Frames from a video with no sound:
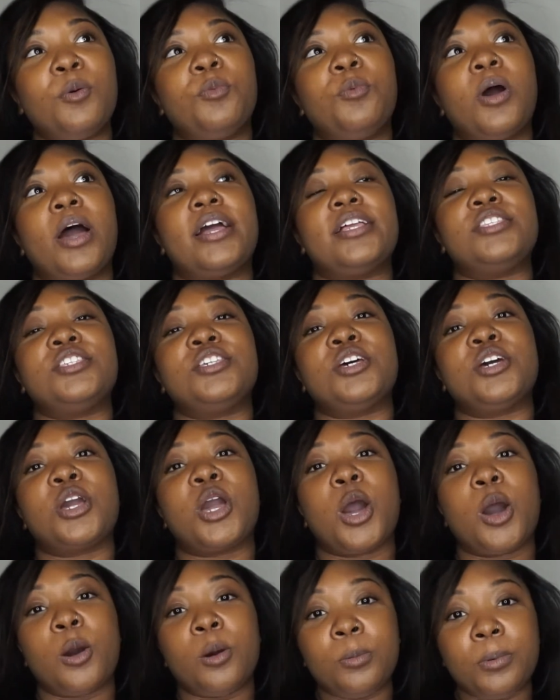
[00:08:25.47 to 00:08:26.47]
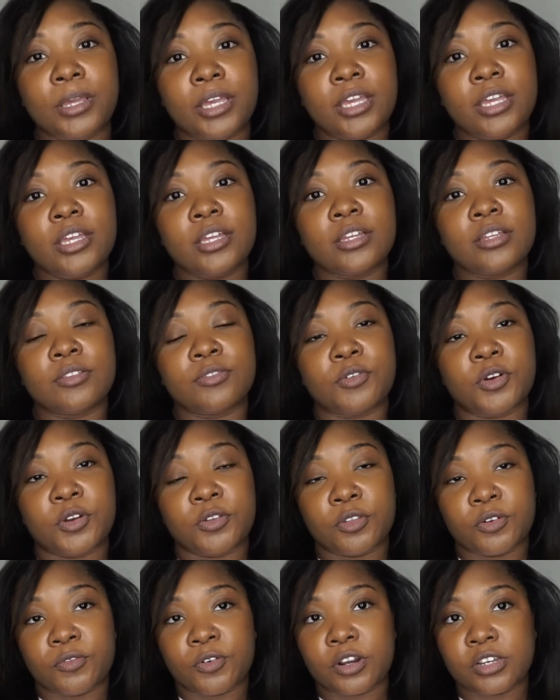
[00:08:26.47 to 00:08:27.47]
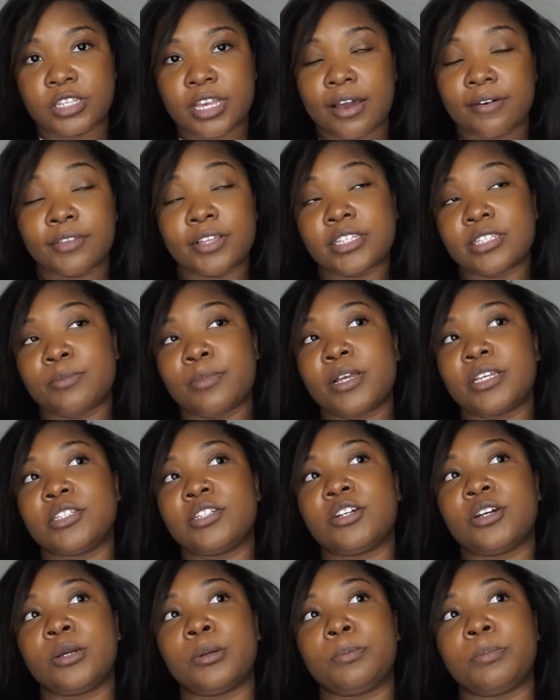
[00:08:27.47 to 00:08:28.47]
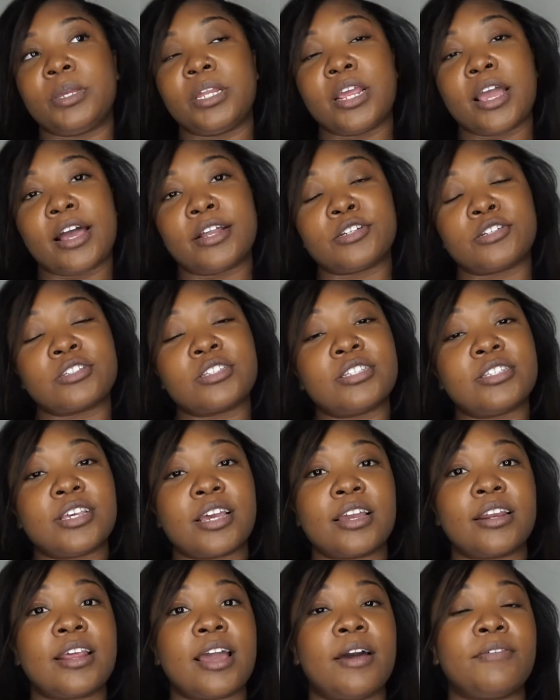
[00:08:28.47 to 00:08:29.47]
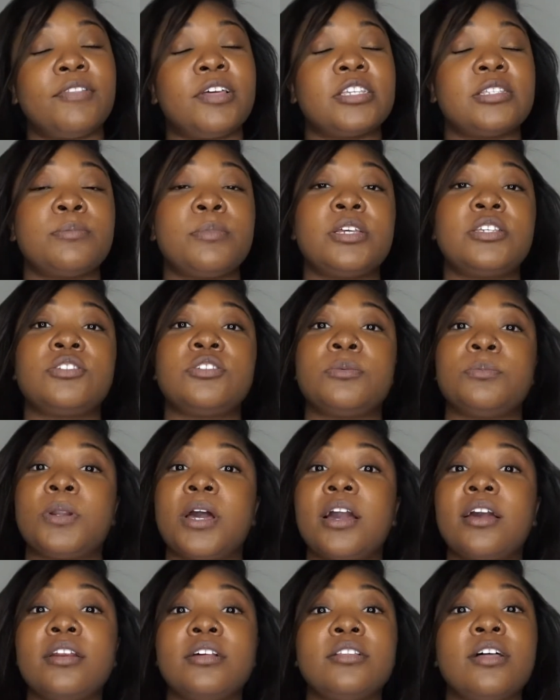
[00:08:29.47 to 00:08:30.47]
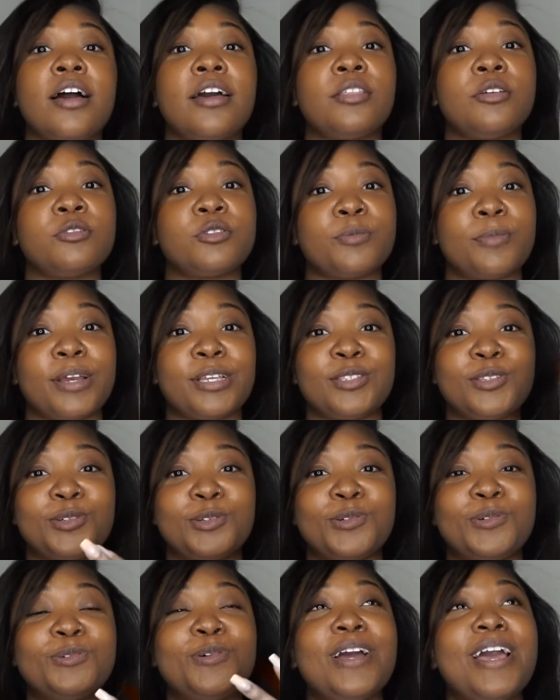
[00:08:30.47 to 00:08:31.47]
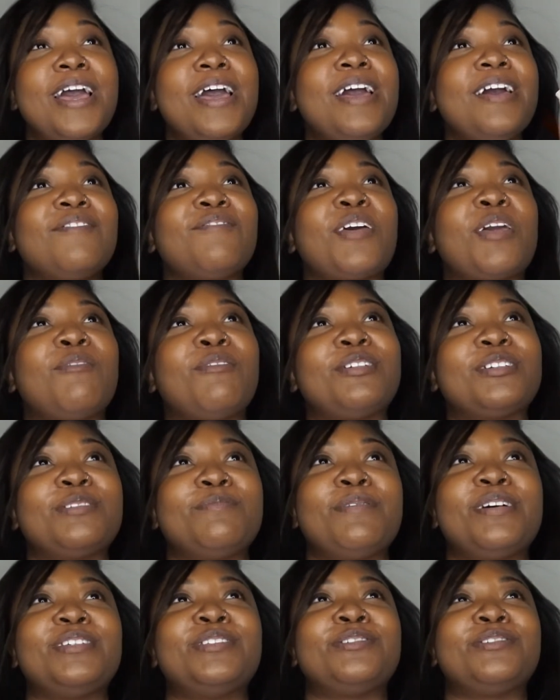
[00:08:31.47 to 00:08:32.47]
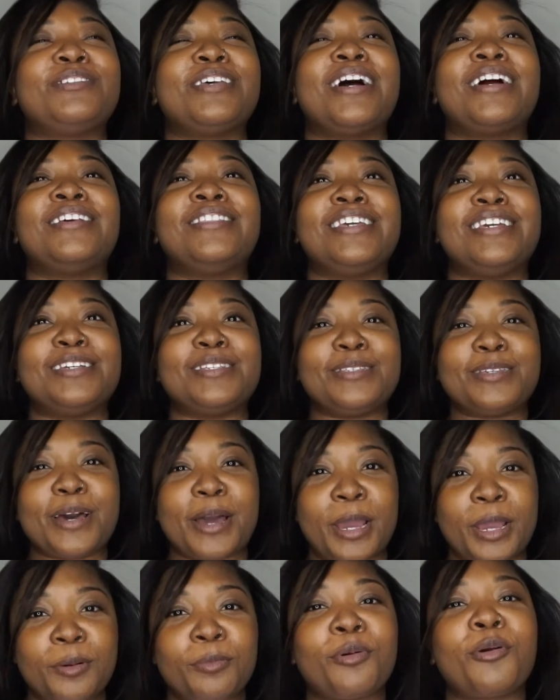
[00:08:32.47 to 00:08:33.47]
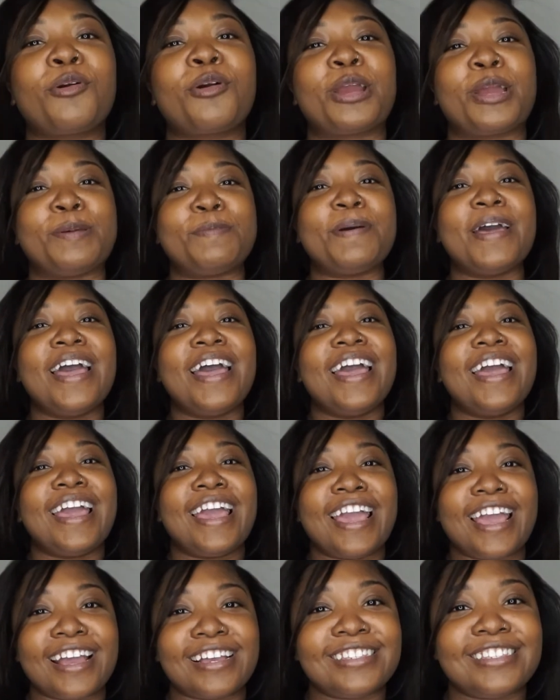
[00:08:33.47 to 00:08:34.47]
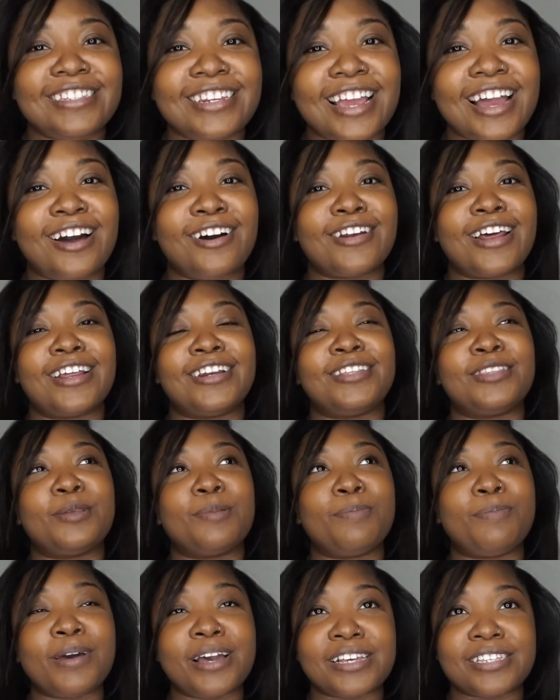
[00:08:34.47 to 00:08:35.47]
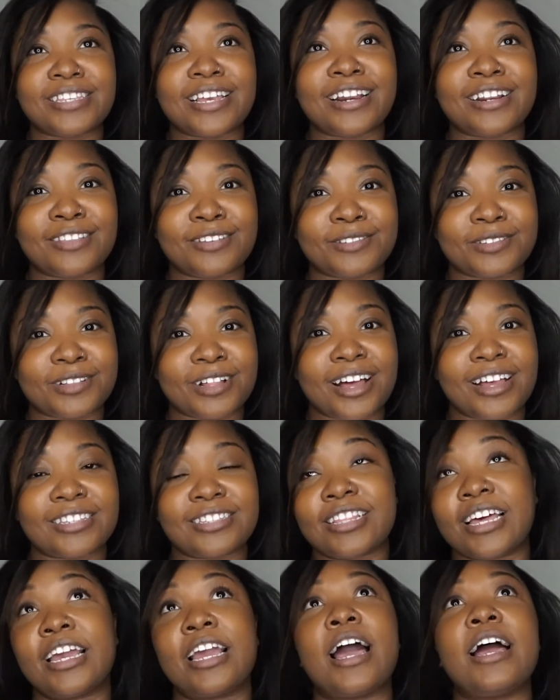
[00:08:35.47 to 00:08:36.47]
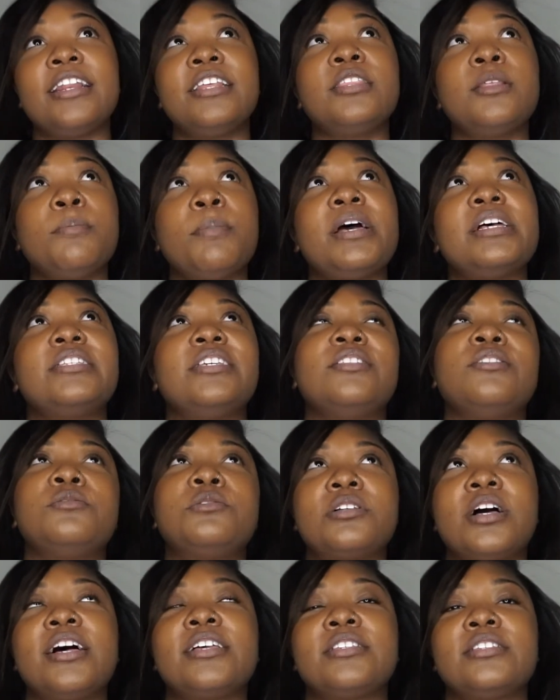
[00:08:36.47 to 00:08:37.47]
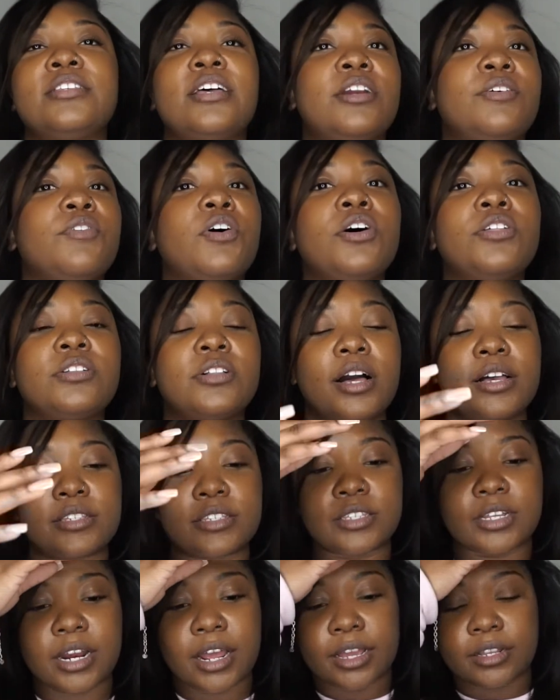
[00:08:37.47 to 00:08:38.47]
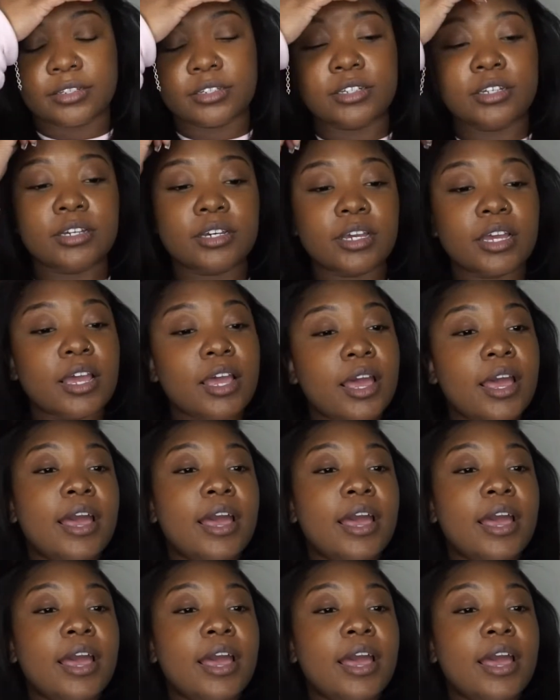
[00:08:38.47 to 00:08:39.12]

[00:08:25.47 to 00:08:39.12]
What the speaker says: I took OB for the first half of that semester, pediatrics the second half of that semester. I'm not gonna lie, those were my two favorite semesters out of the entire program. Hands down, I did the best out of those classes. Like, I did the best in those classes out of all the classes that I took.